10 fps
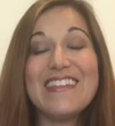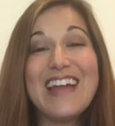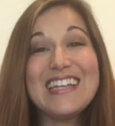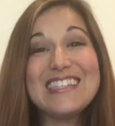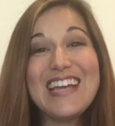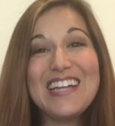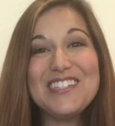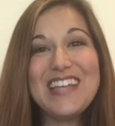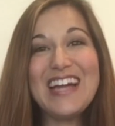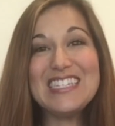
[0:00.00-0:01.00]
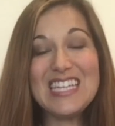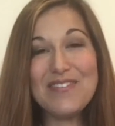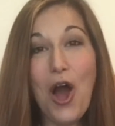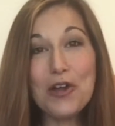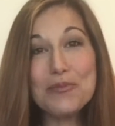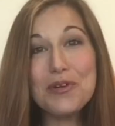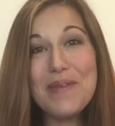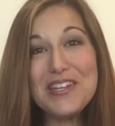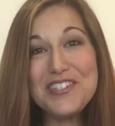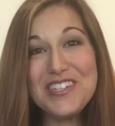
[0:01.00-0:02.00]
And then lastly, I just had to give
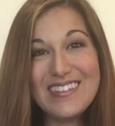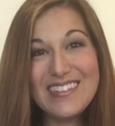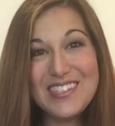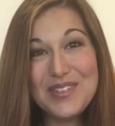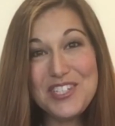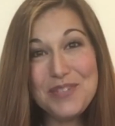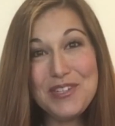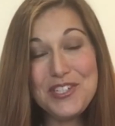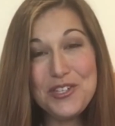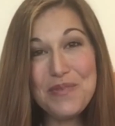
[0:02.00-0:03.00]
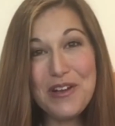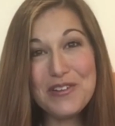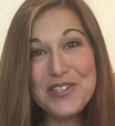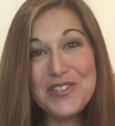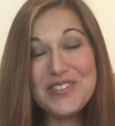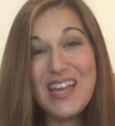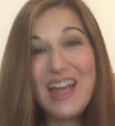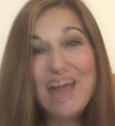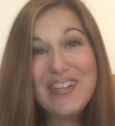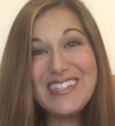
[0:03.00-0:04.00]
honorable mention to a Jimmy Choo pair of shoes. For
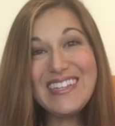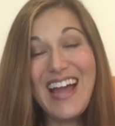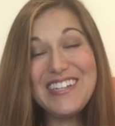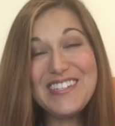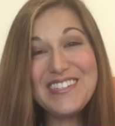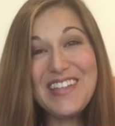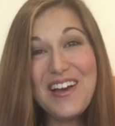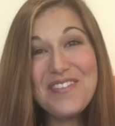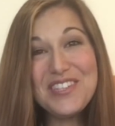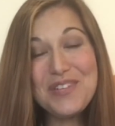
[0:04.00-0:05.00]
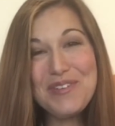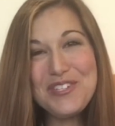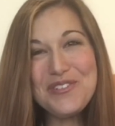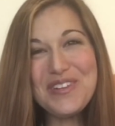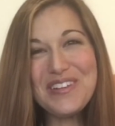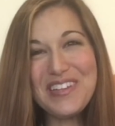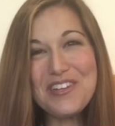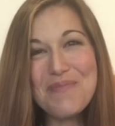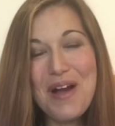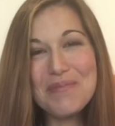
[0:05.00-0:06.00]
some reason, I just love the Jimmy Choo
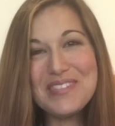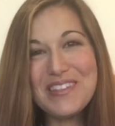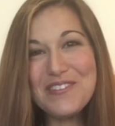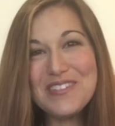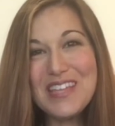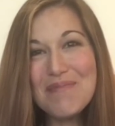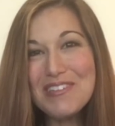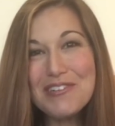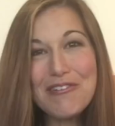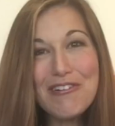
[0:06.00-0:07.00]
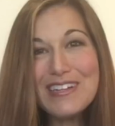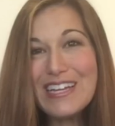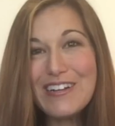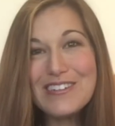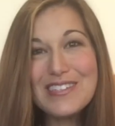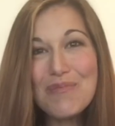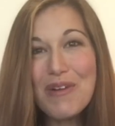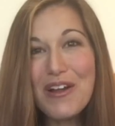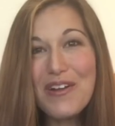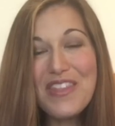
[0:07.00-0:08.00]
glitter pumps. There's some little girl in here
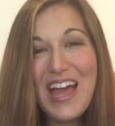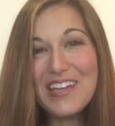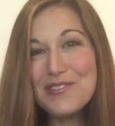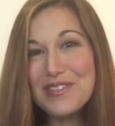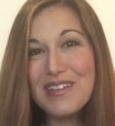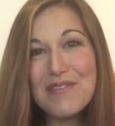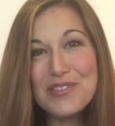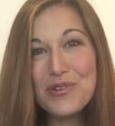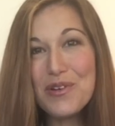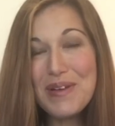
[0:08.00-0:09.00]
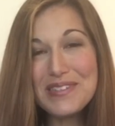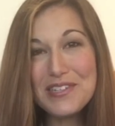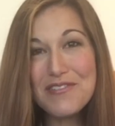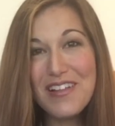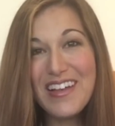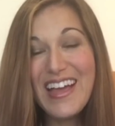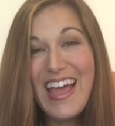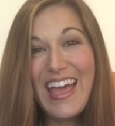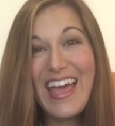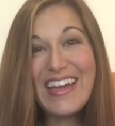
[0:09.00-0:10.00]
somewhere that used to love the story about Cinderella,
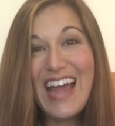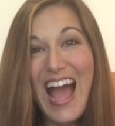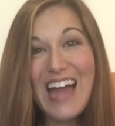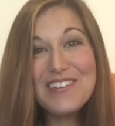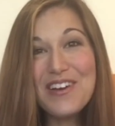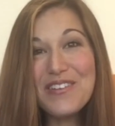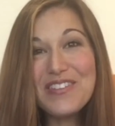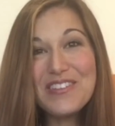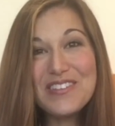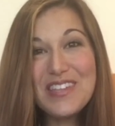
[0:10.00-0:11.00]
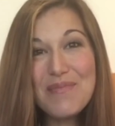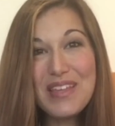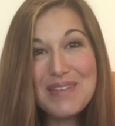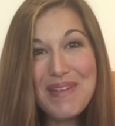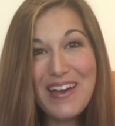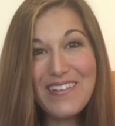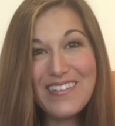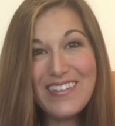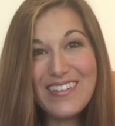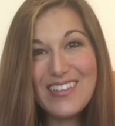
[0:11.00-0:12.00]
and I don't know, there's something
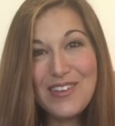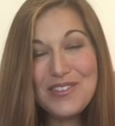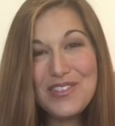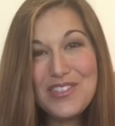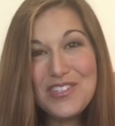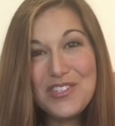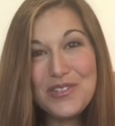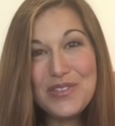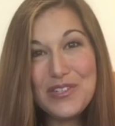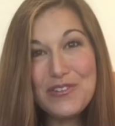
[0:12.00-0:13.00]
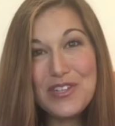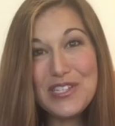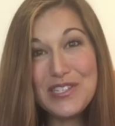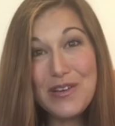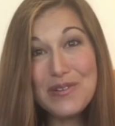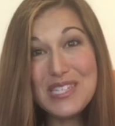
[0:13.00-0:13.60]
about those shoes that are just so